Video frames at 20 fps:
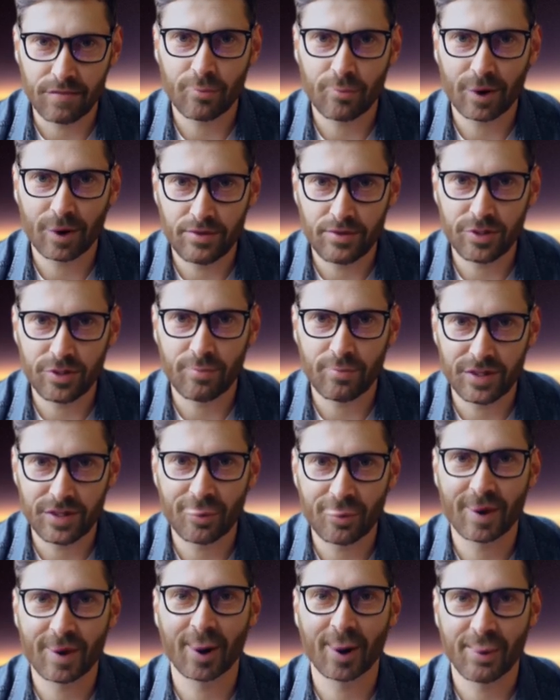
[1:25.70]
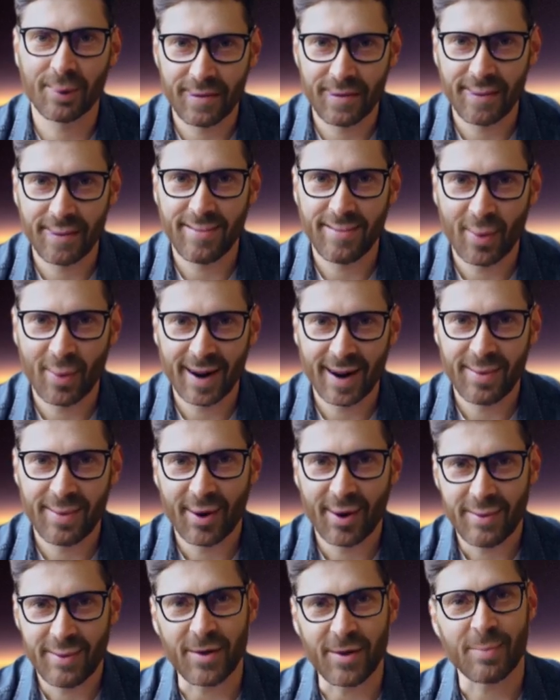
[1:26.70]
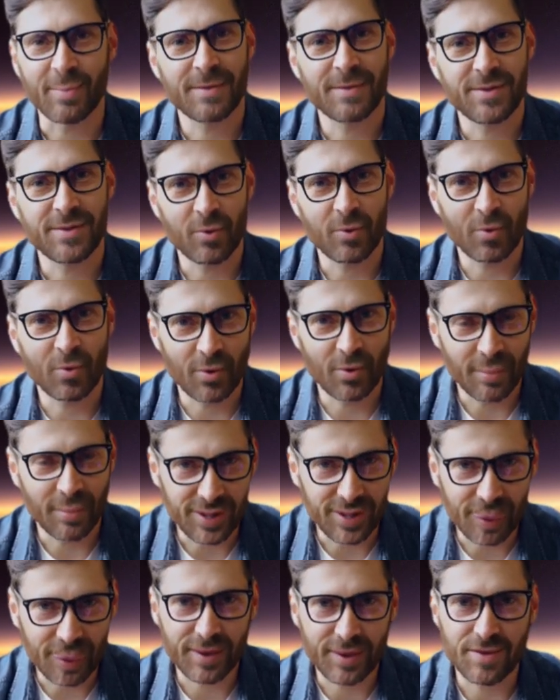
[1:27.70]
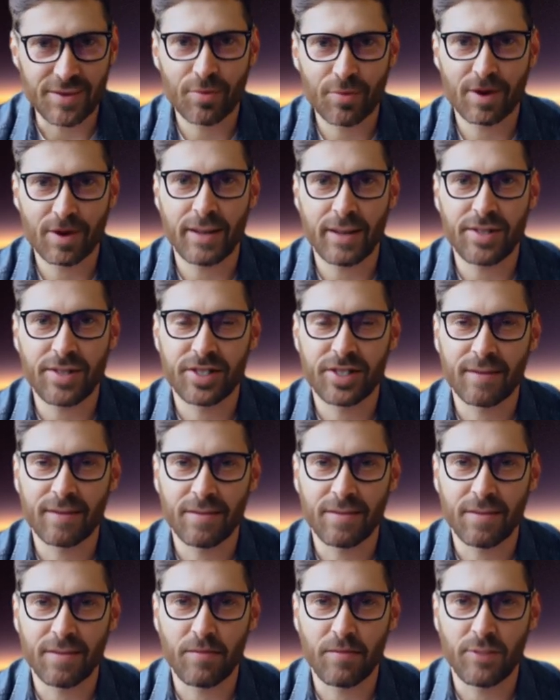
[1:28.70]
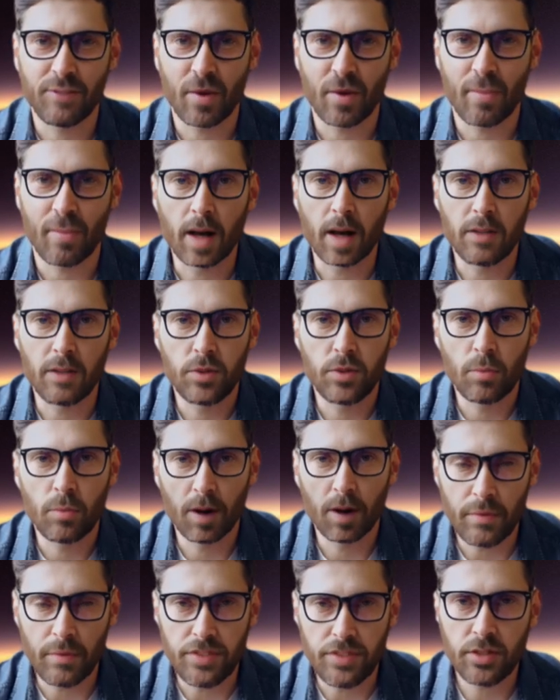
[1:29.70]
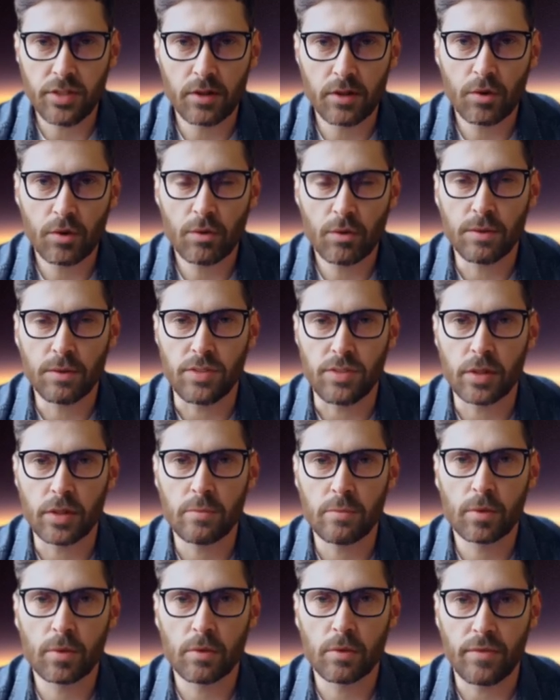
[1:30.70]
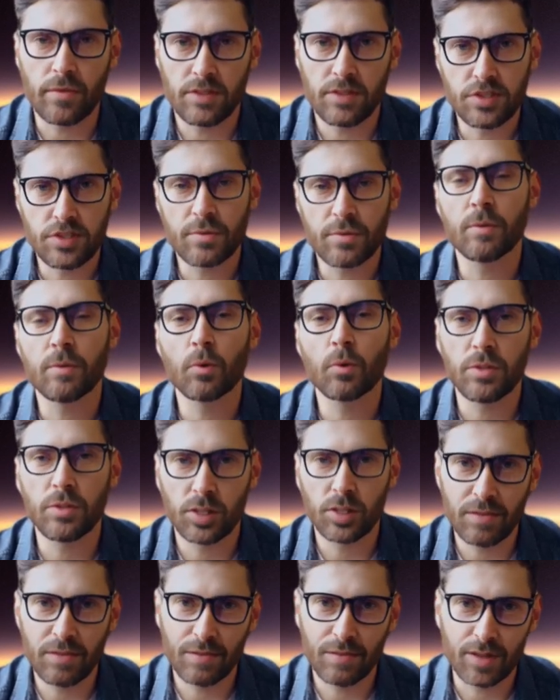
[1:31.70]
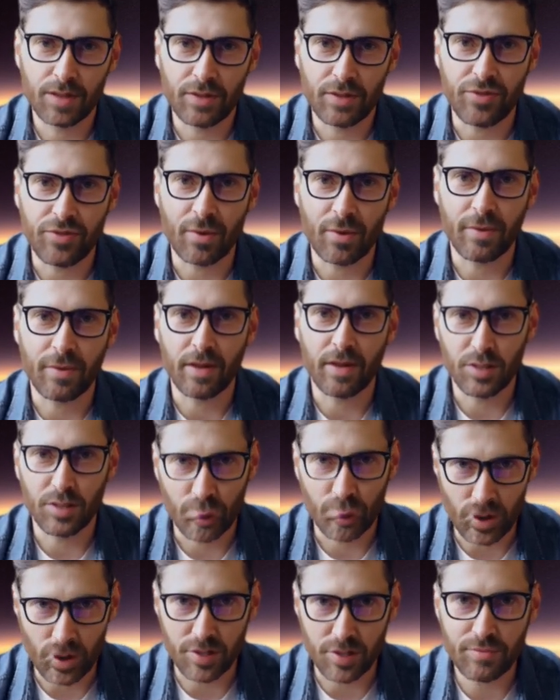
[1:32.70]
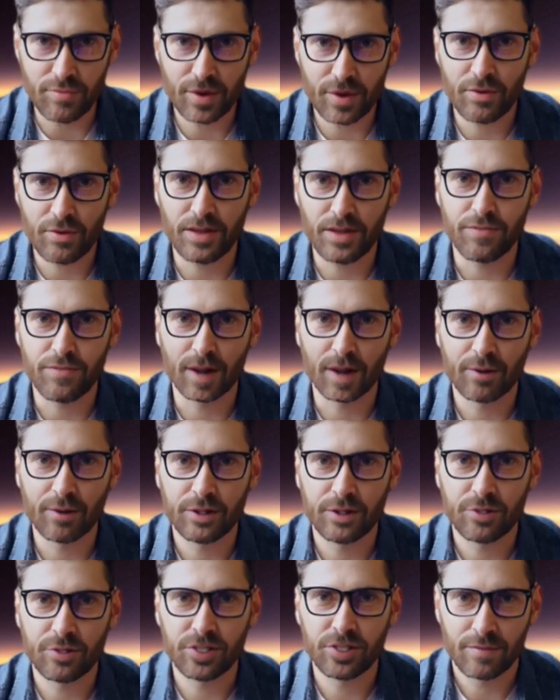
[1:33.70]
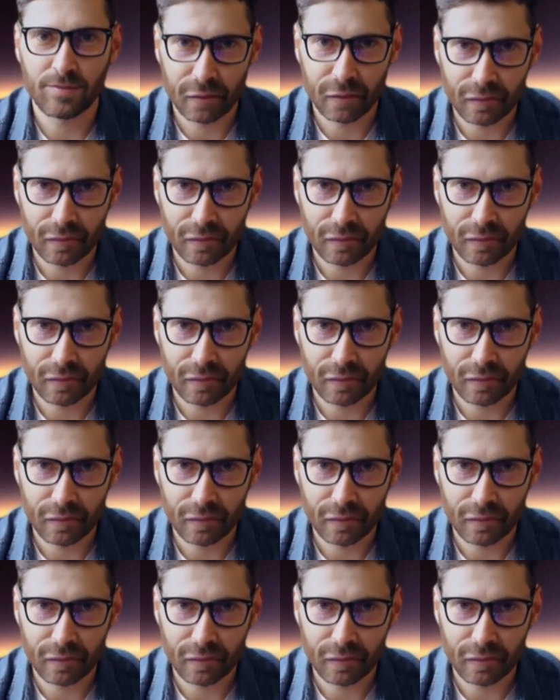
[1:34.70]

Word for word: Why the difference? Well, blame it on the elliptical orbits of these planets. Their paths around the Sun aren't perfect circles, contributing to these varying values.